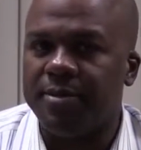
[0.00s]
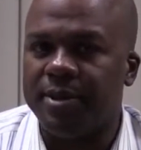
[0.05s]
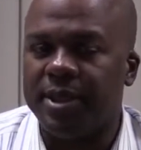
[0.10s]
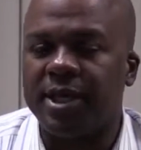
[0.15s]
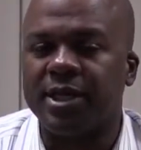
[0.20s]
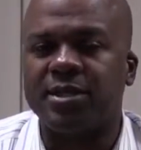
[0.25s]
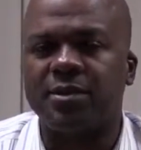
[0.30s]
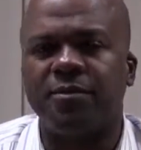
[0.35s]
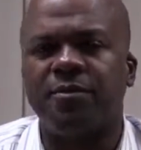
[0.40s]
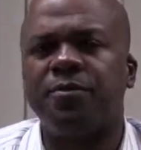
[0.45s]

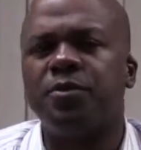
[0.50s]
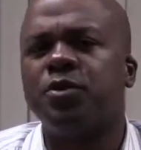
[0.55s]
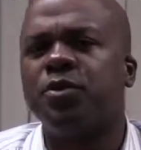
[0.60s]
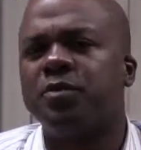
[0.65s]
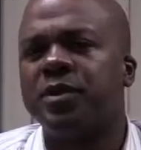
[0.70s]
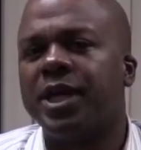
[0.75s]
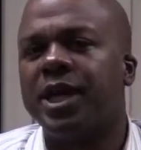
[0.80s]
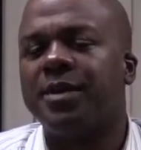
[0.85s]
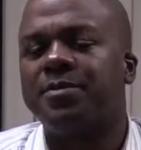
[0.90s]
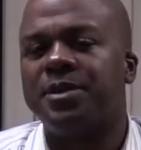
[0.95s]
because a few
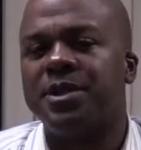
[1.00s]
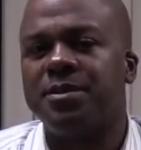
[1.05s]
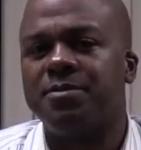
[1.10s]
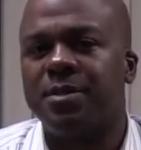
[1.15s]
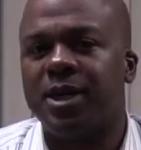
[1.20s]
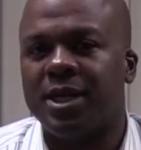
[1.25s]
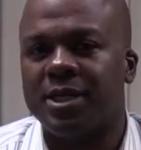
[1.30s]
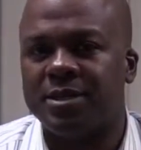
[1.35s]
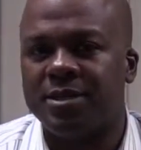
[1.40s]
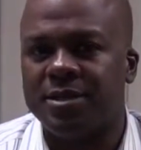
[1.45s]
of the Hep C
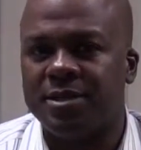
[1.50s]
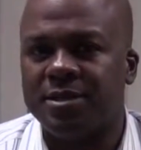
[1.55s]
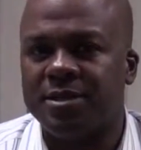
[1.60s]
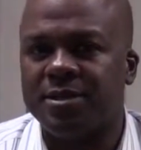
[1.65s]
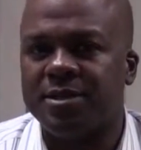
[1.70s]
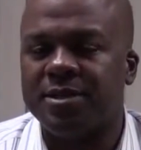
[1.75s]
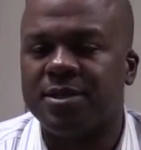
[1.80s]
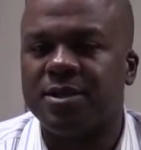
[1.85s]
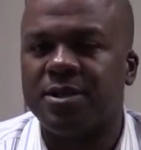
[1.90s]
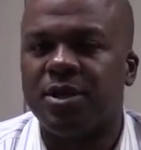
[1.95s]

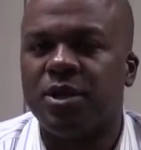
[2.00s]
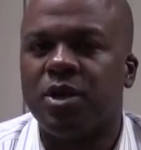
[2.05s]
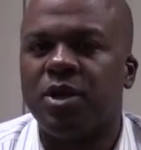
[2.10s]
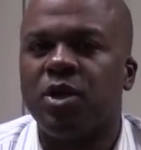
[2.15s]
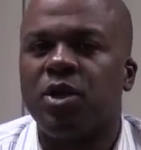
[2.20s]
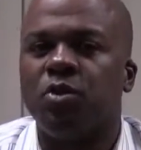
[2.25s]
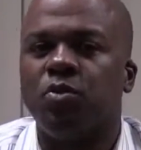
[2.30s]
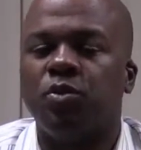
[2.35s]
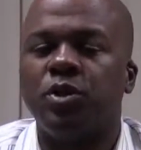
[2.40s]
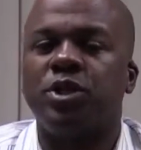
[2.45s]
medicines
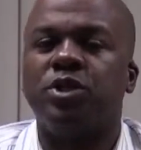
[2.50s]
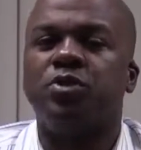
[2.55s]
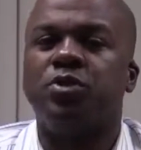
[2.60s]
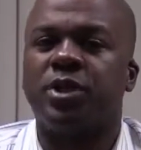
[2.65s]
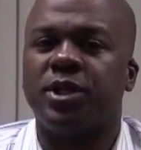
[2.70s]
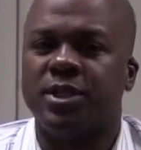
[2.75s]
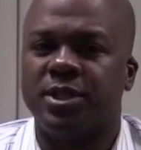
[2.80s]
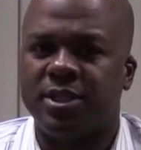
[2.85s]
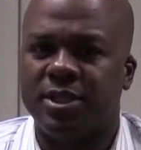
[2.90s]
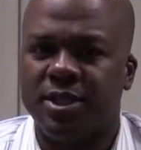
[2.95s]
which you
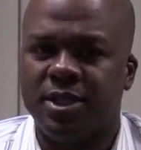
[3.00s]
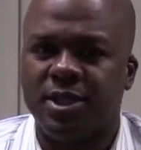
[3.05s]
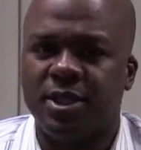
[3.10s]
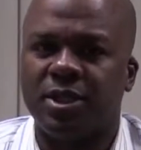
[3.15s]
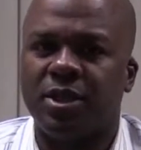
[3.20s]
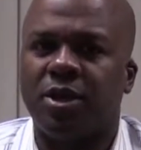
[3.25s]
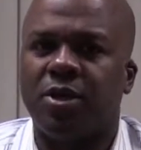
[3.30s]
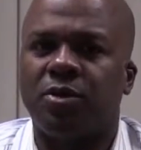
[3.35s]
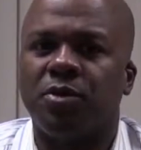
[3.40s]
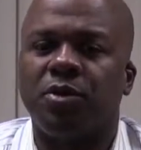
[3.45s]
can see
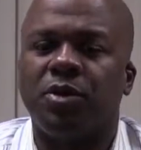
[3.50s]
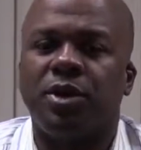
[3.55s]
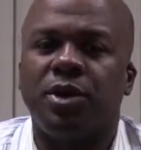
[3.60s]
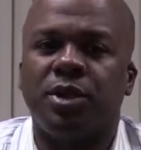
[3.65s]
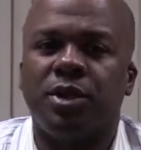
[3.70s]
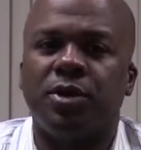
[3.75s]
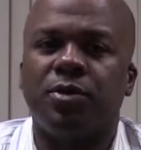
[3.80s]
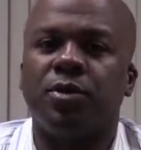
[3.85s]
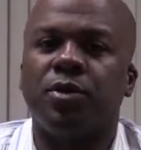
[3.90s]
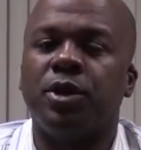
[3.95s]
in our,
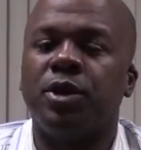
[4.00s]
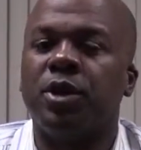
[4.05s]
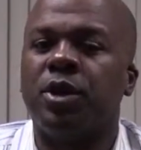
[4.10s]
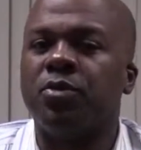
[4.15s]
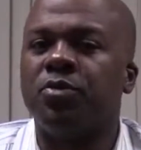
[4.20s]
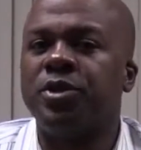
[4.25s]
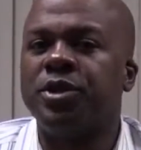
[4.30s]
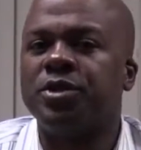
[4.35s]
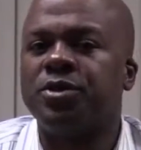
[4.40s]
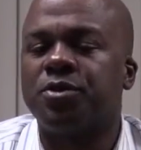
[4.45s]
in, in
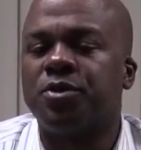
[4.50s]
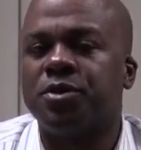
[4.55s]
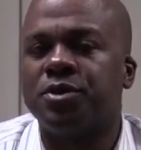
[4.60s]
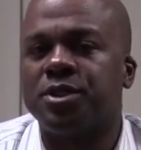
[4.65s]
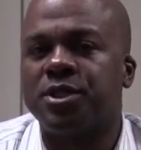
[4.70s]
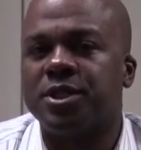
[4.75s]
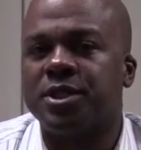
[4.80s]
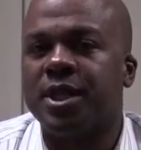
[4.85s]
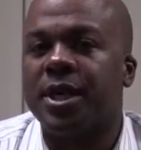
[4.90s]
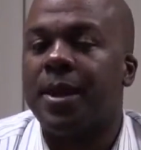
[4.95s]
our
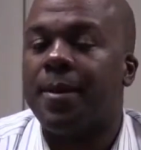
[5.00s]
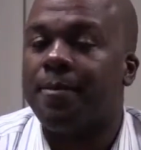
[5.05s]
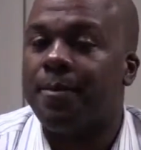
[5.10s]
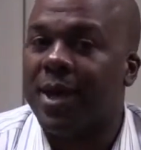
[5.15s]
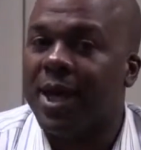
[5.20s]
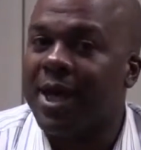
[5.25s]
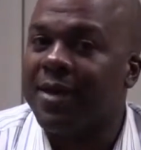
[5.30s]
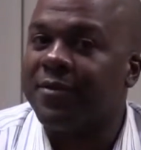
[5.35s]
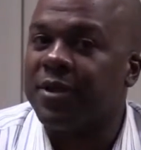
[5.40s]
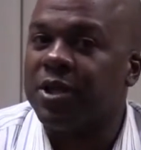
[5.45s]
resources
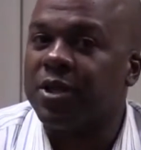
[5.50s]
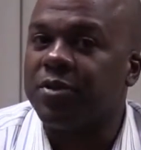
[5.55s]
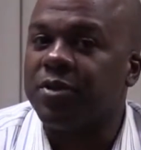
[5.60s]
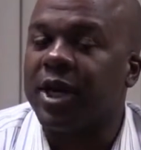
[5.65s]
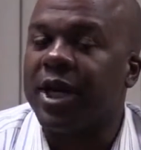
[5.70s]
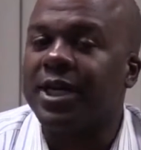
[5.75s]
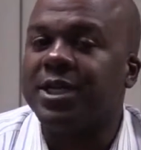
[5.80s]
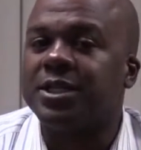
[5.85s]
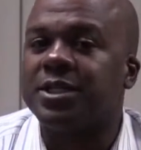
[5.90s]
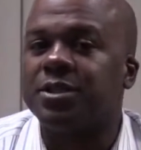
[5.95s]
may have
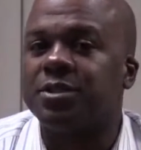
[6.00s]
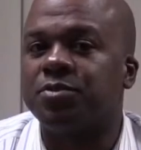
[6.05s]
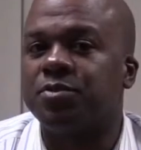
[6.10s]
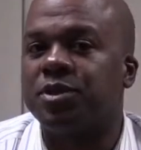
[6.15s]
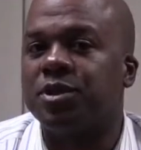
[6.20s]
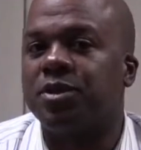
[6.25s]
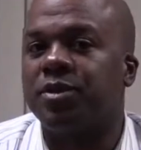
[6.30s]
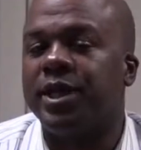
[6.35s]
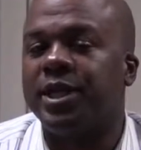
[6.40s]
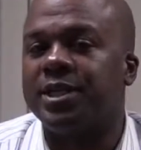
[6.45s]
interactions
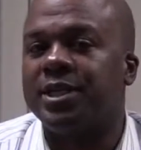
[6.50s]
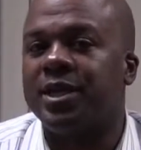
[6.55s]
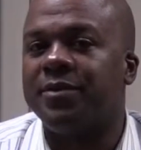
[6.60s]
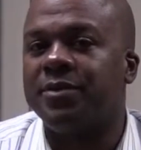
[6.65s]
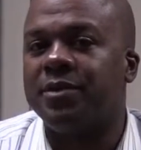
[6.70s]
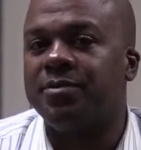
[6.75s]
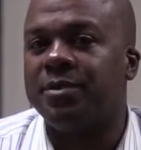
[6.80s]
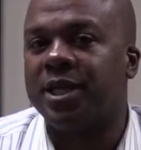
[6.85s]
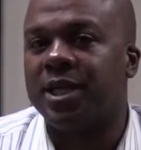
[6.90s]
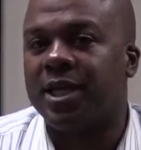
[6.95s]
with their
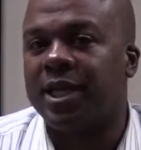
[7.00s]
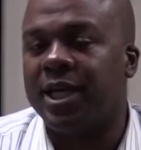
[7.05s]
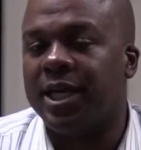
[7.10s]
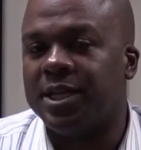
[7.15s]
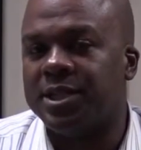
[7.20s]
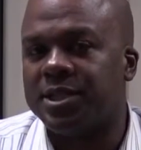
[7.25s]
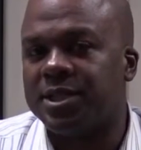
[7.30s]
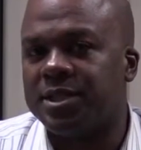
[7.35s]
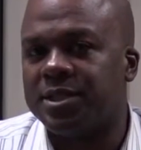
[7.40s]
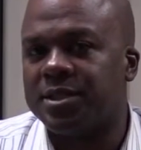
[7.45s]
HIV
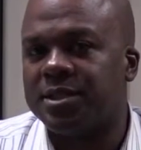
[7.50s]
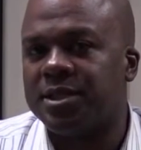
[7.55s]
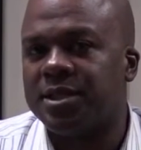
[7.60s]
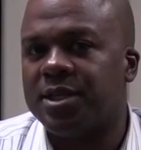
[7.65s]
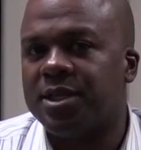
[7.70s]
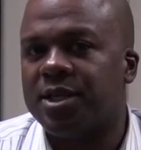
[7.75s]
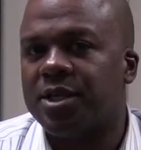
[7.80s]
medications.